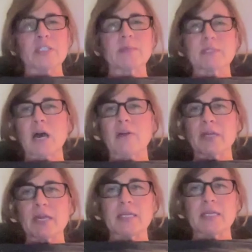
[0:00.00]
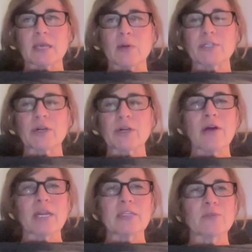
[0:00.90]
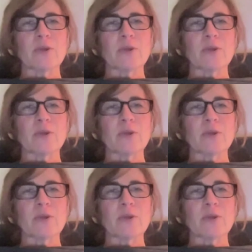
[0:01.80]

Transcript: Christmas holidays, winter holidays,